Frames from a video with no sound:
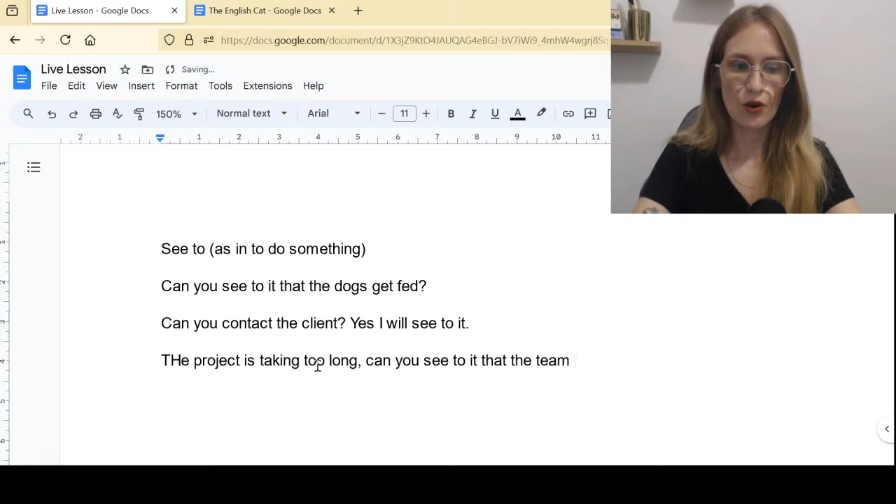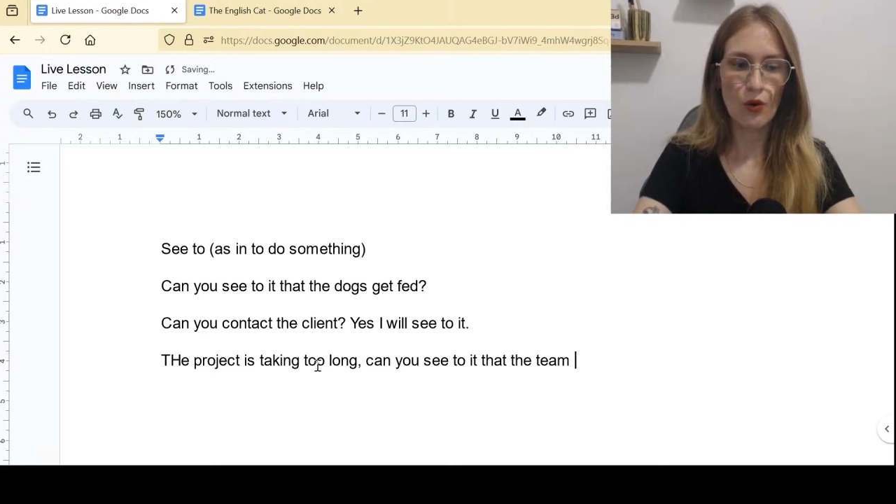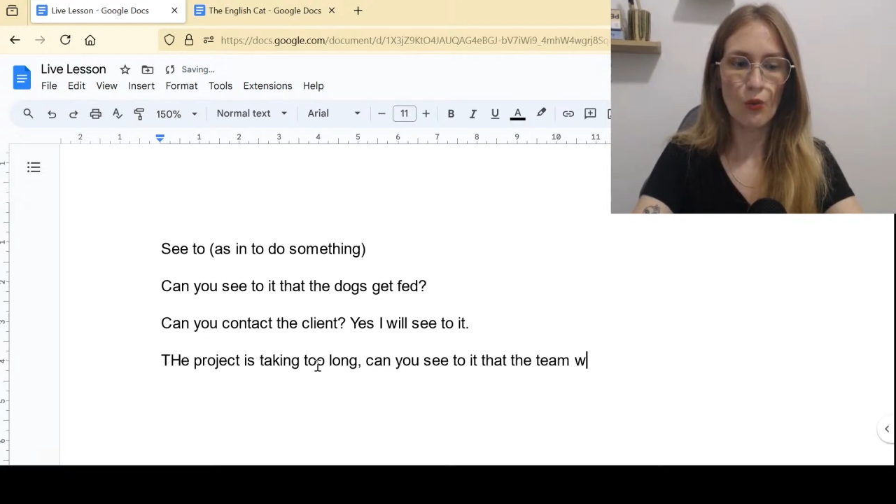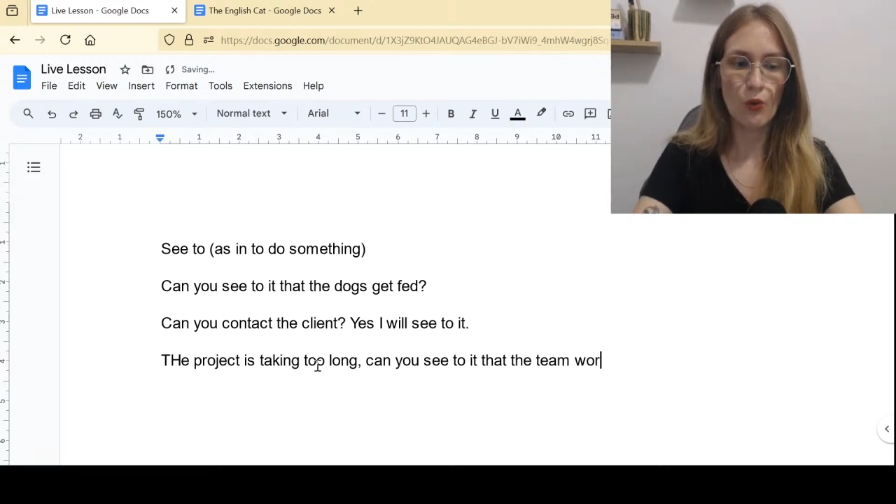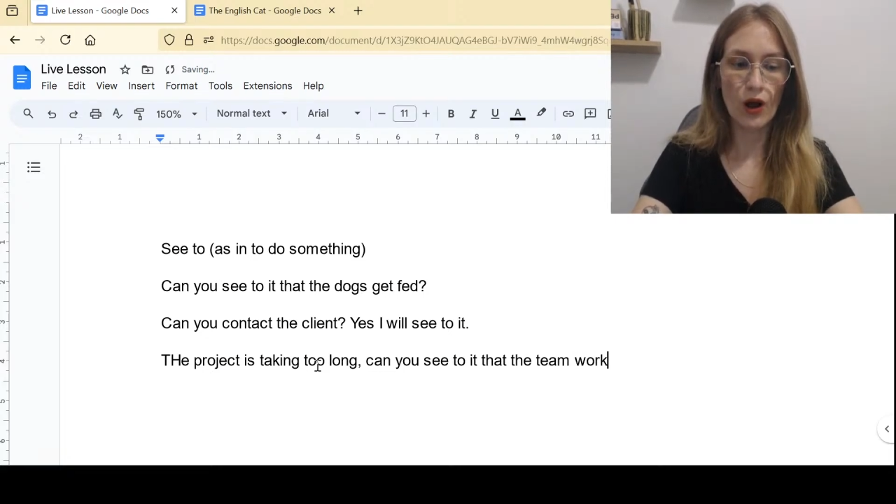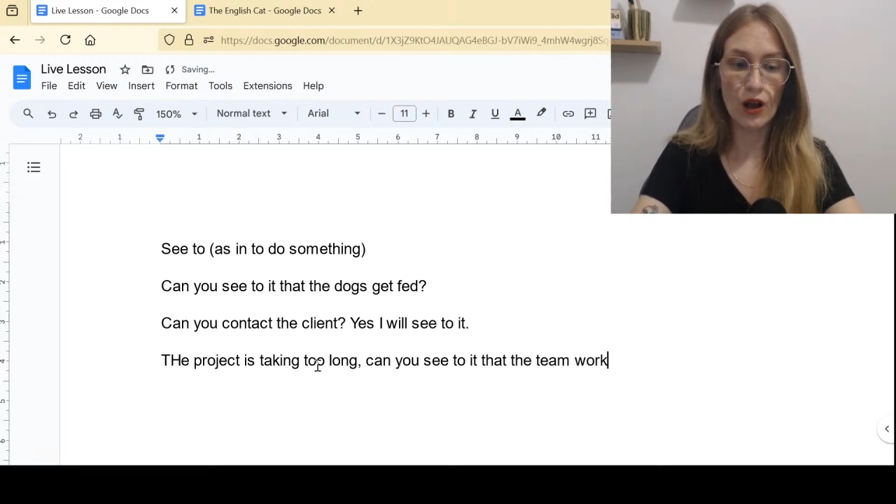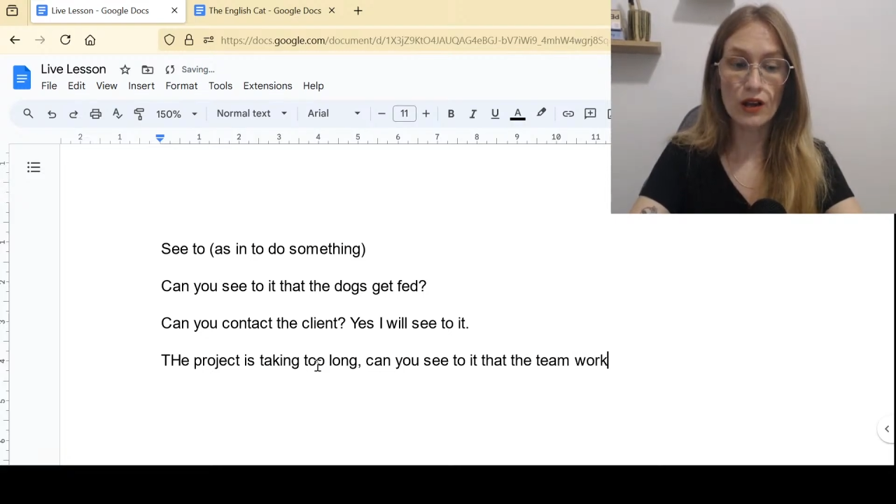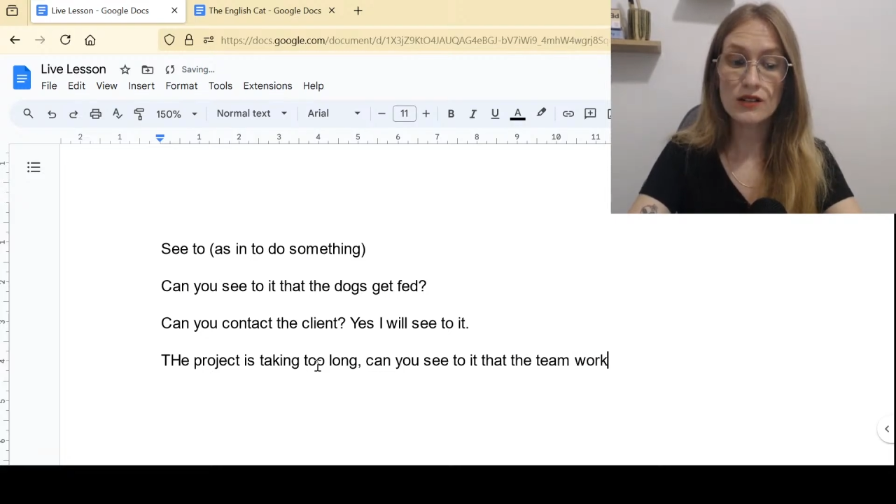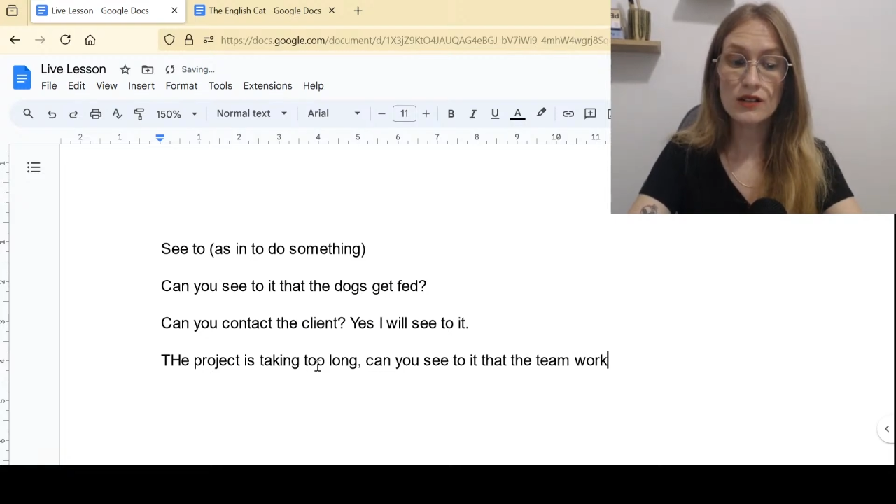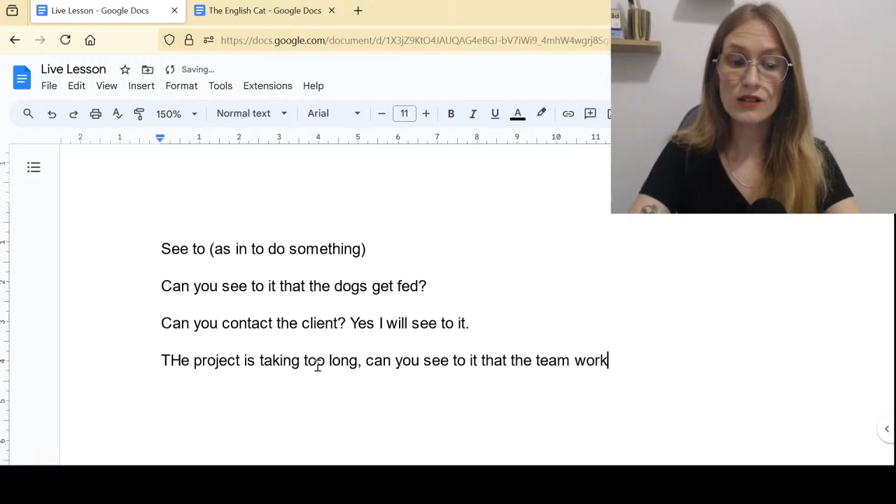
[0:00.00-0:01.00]

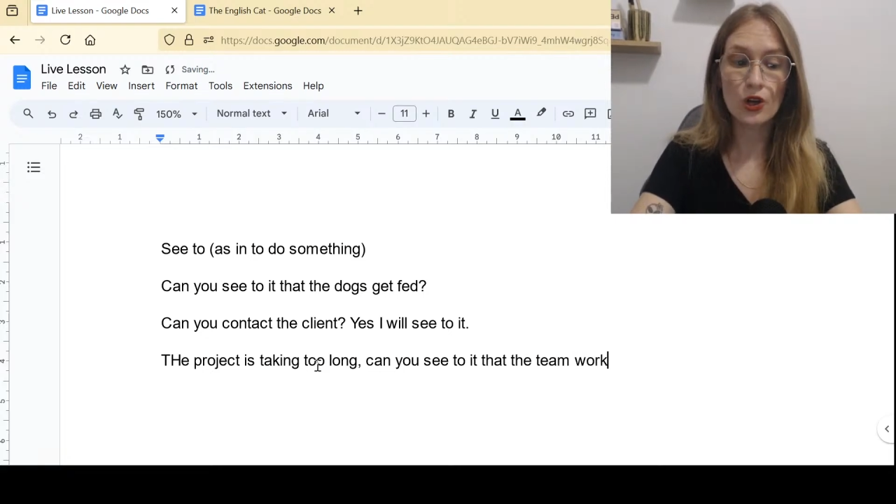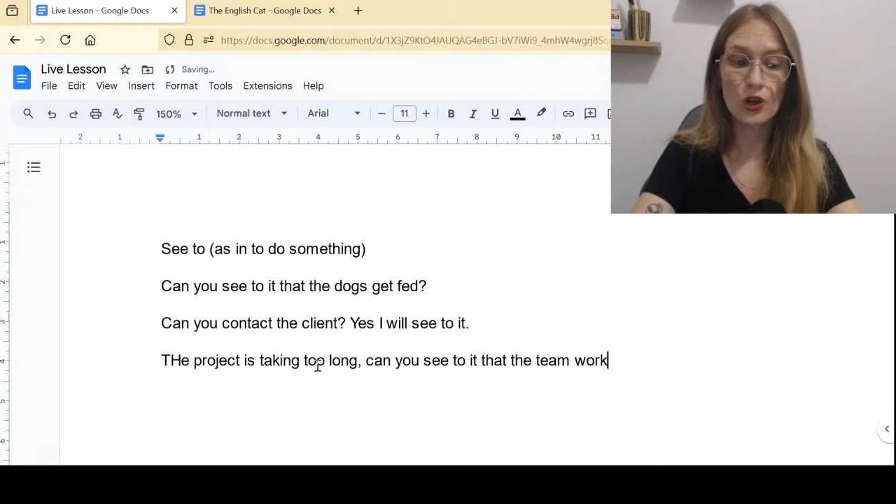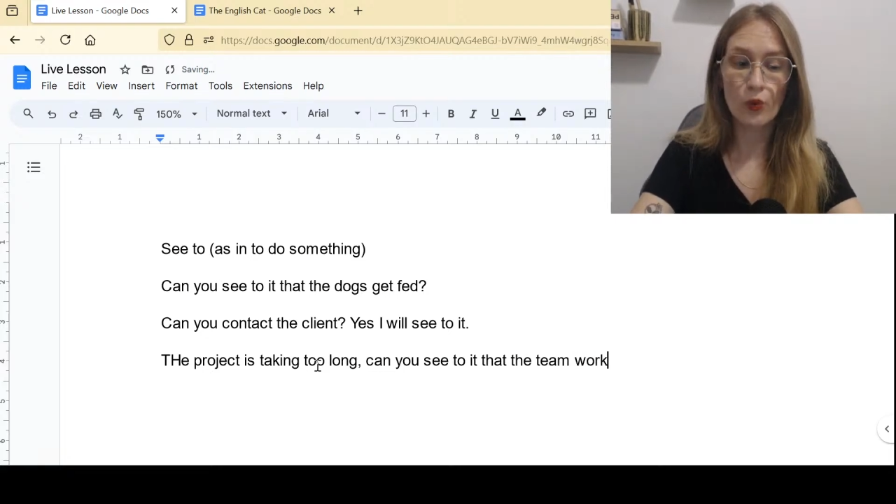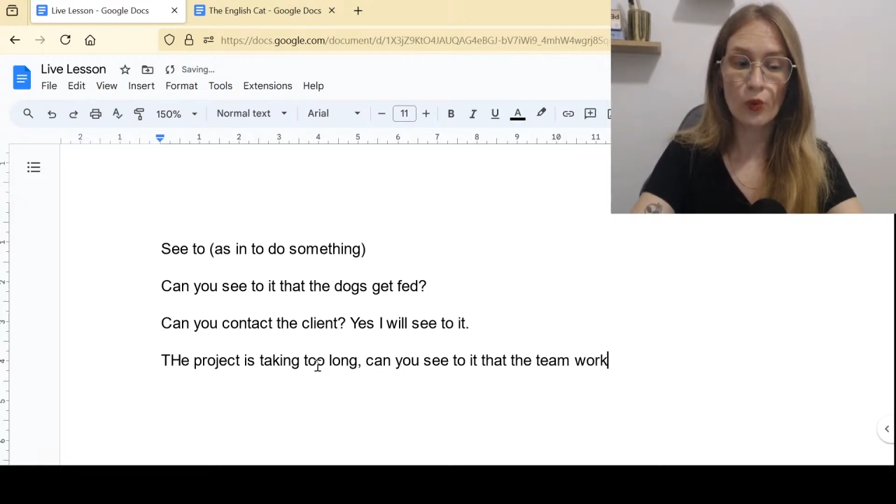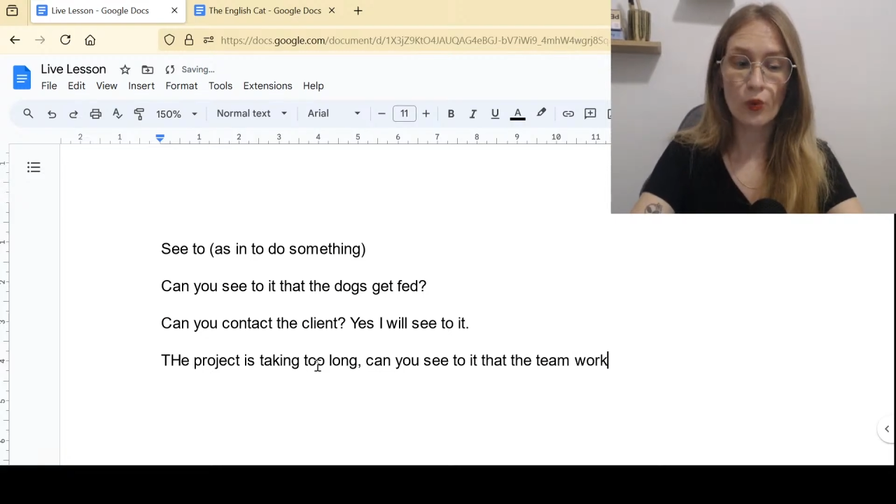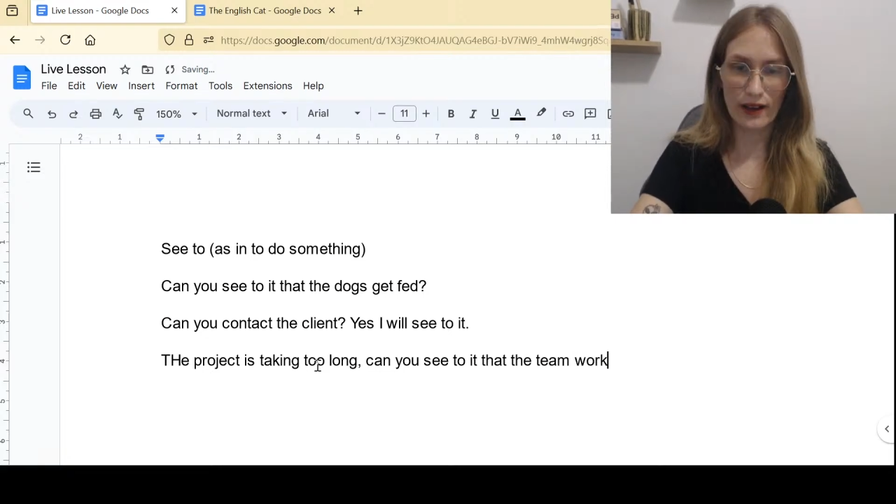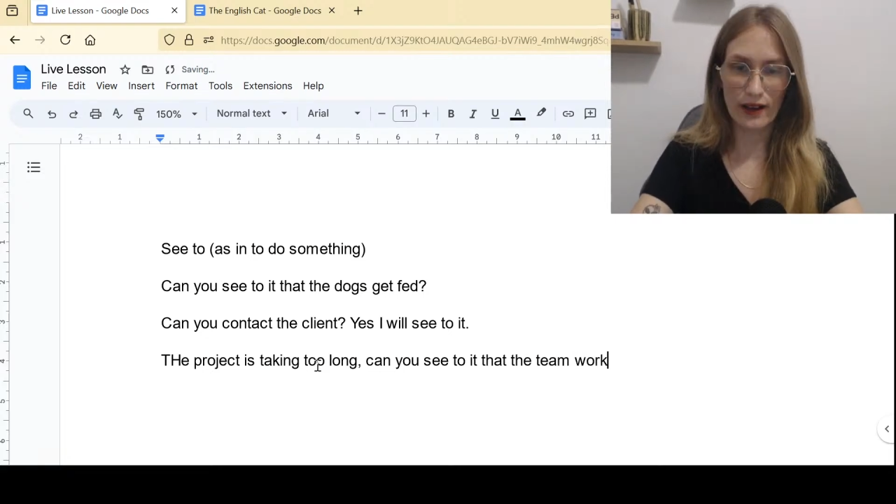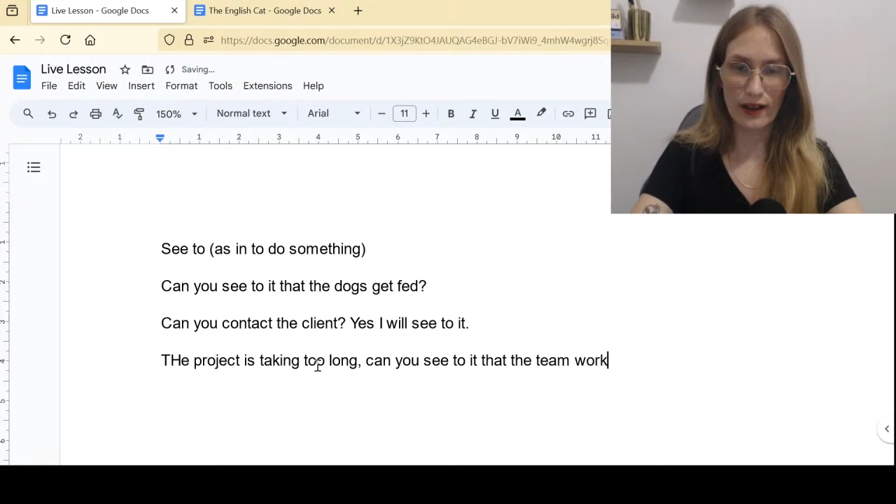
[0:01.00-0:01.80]
works quicker?